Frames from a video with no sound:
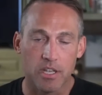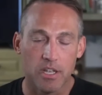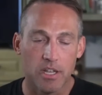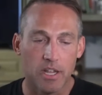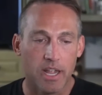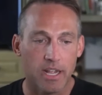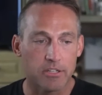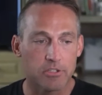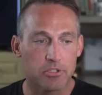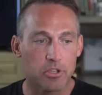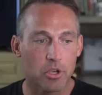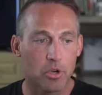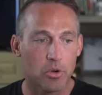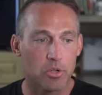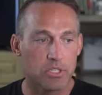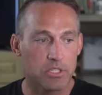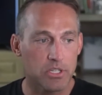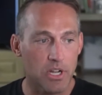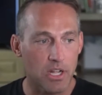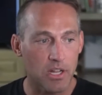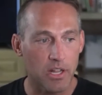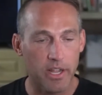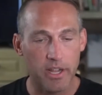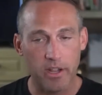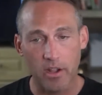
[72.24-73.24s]
And so it's
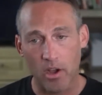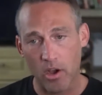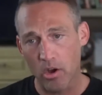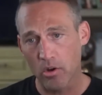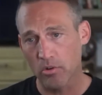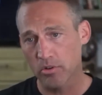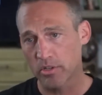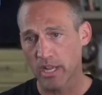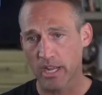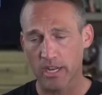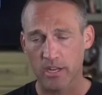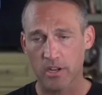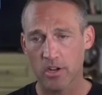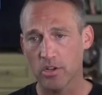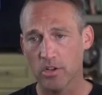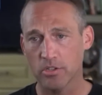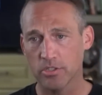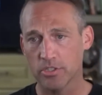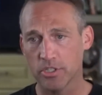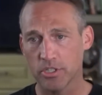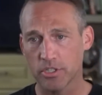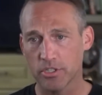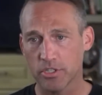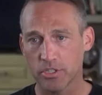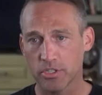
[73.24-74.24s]
not like, oh,
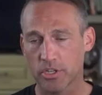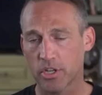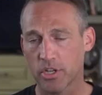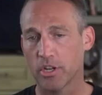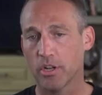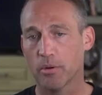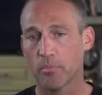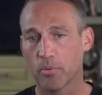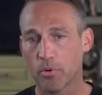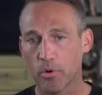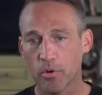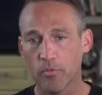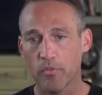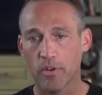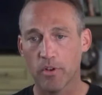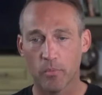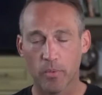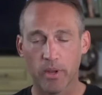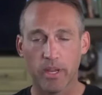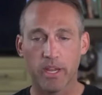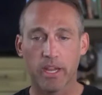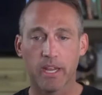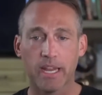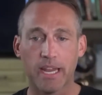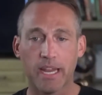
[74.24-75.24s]
technology is just going to improve it and
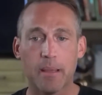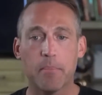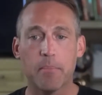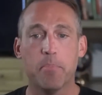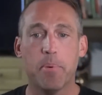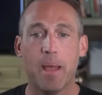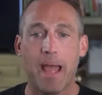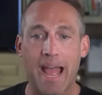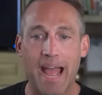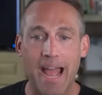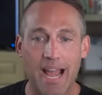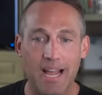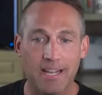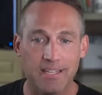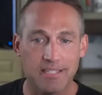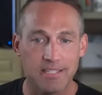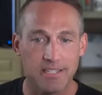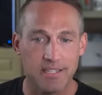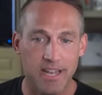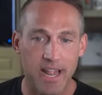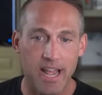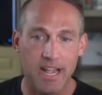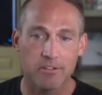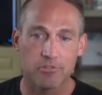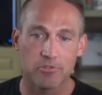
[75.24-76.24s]
we can get past
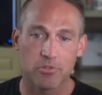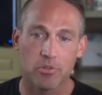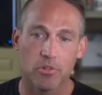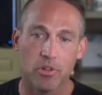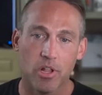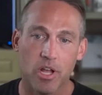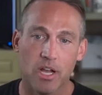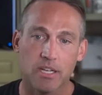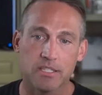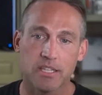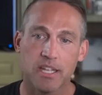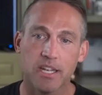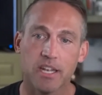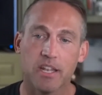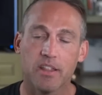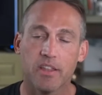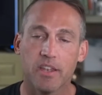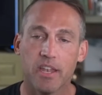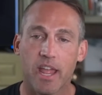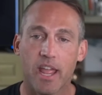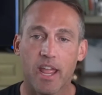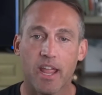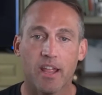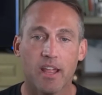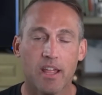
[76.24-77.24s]
natural laws. At the end of the
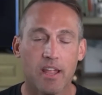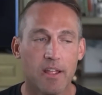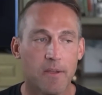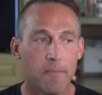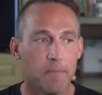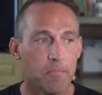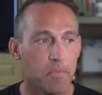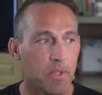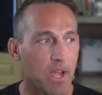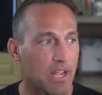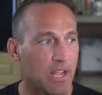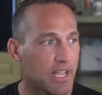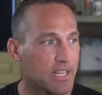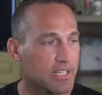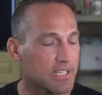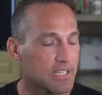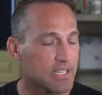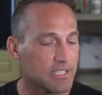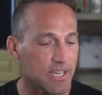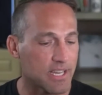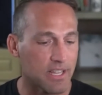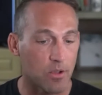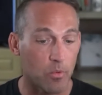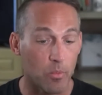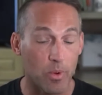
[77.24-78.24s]
day, I like to
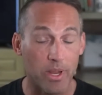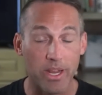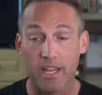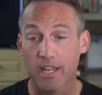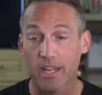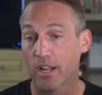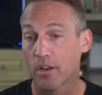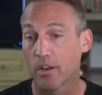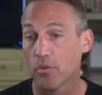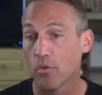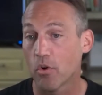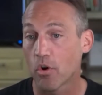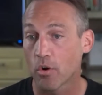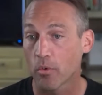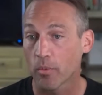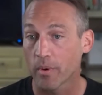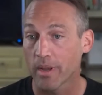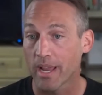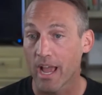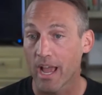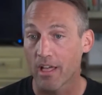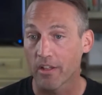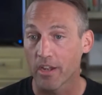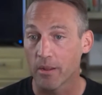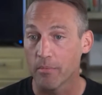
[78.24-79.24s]
say that we can ignore
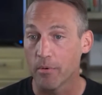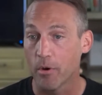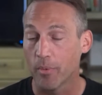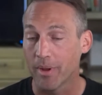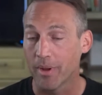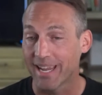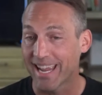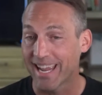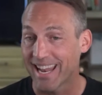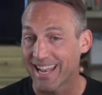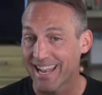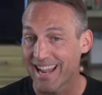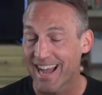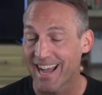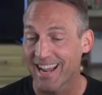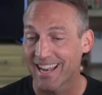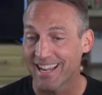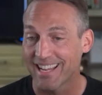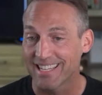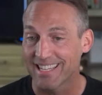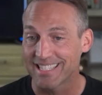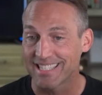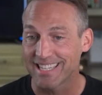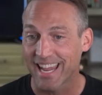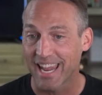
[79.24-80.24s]
reality, but we cannot
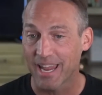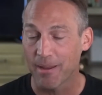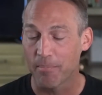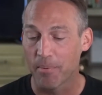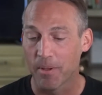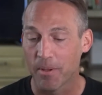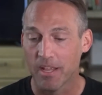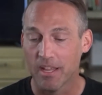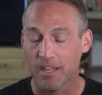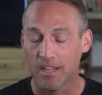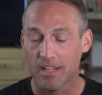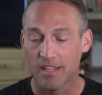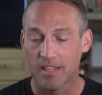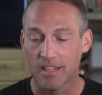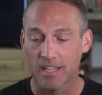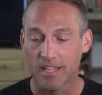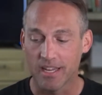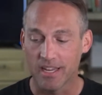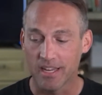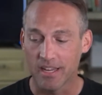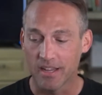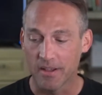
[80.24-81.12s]
escape the